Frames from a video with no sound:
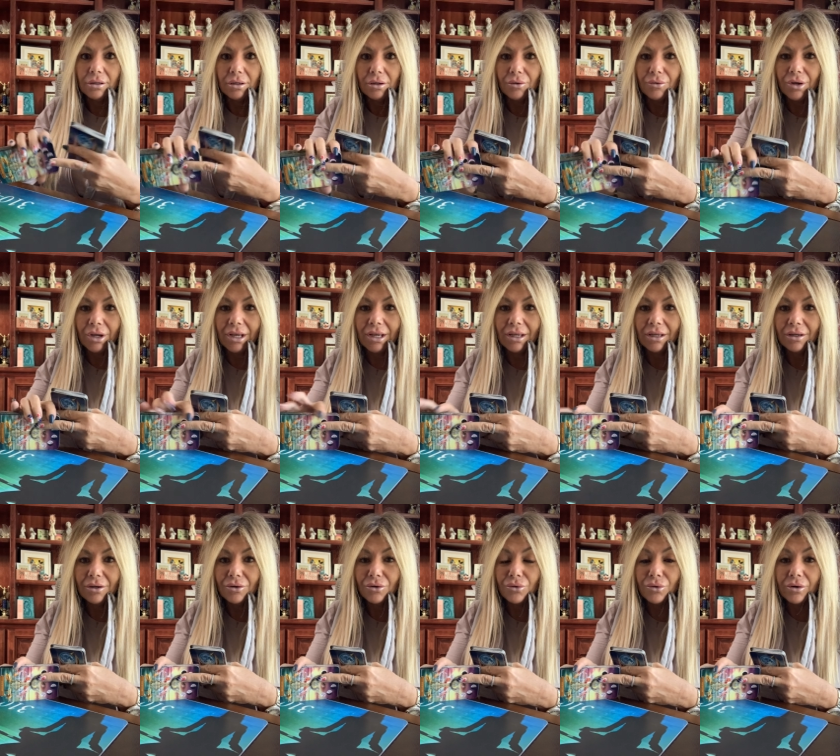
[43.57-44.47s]
Okay,
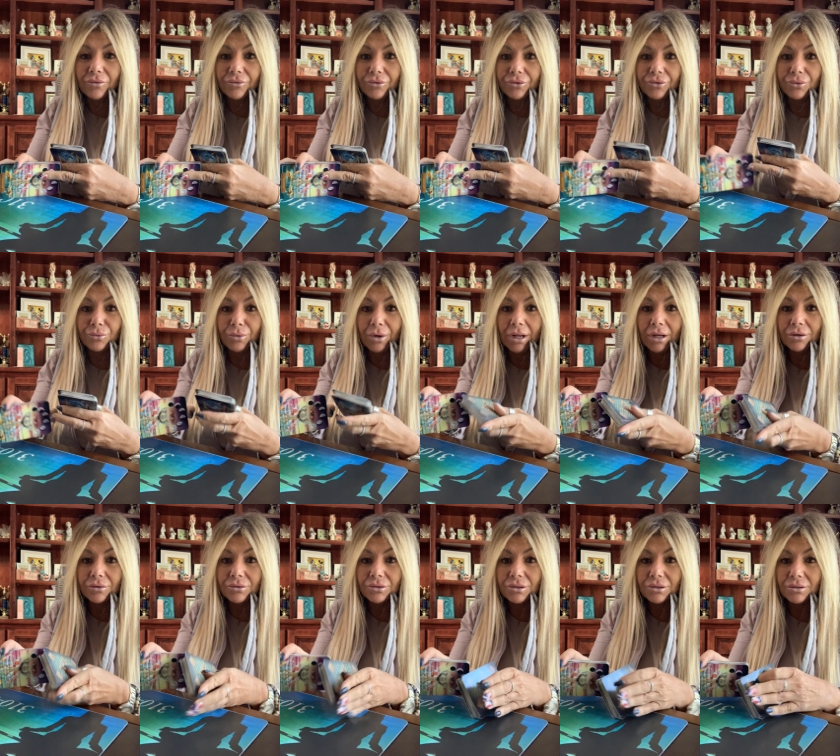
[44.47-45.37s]
whoever's
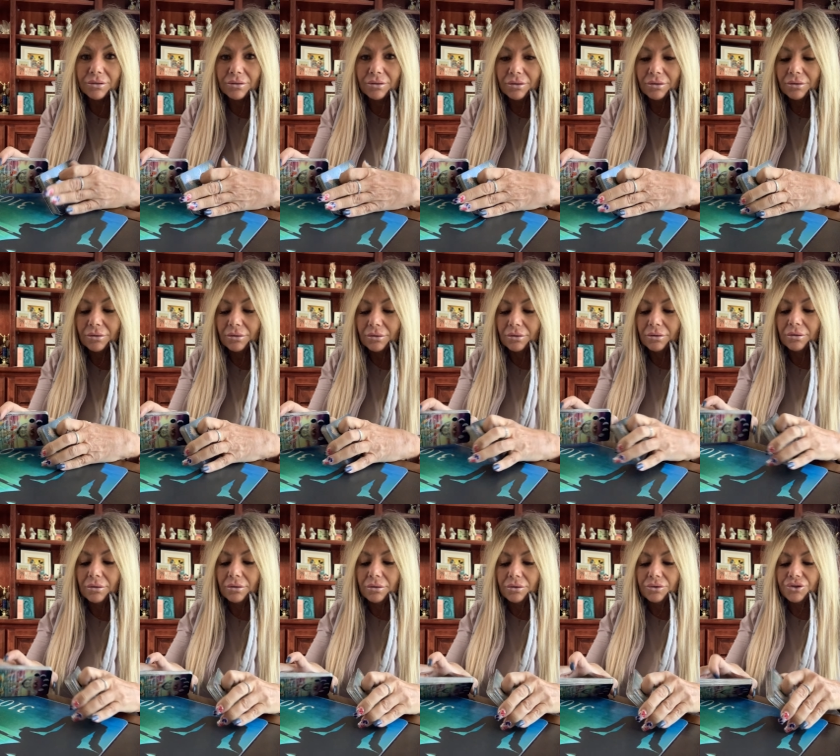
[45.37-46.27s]
around,
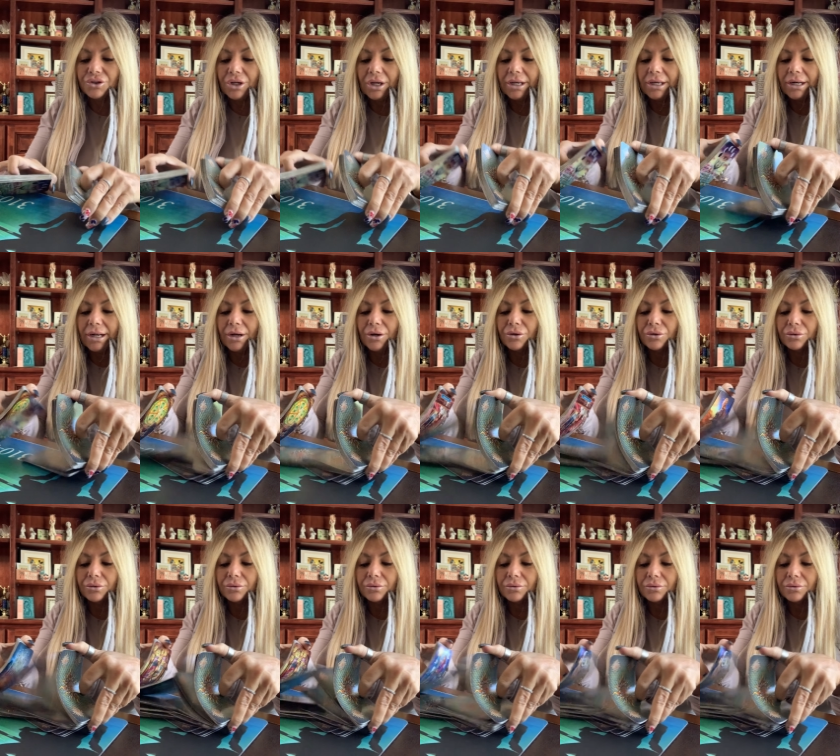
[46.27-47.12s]
check it out.